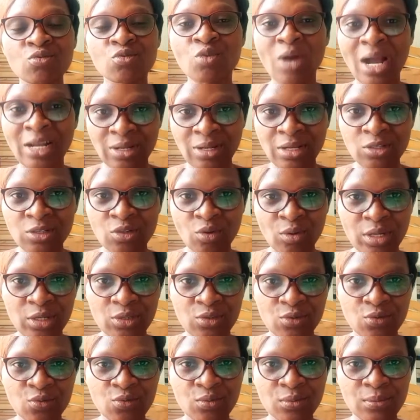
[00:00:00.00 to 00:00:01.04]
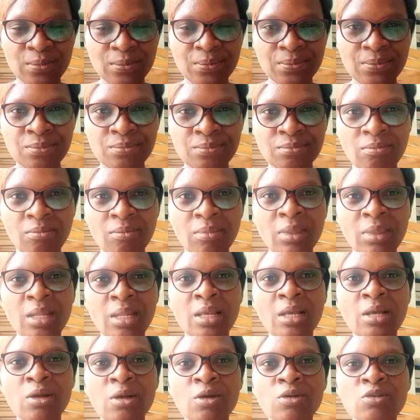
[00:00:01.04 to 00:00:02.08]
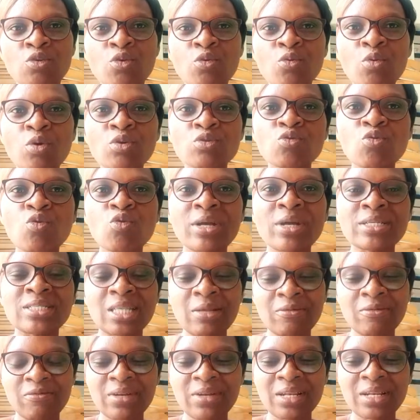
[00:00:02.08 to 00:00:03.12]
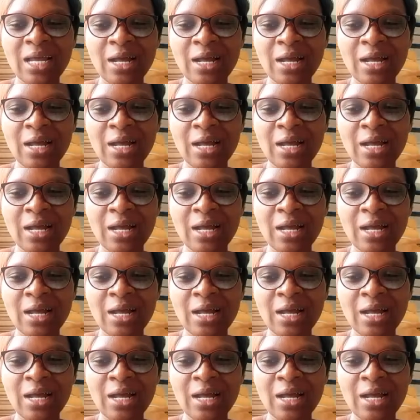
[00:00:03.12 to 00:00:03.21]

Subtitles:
You actually saw a school. So you want to go a step further.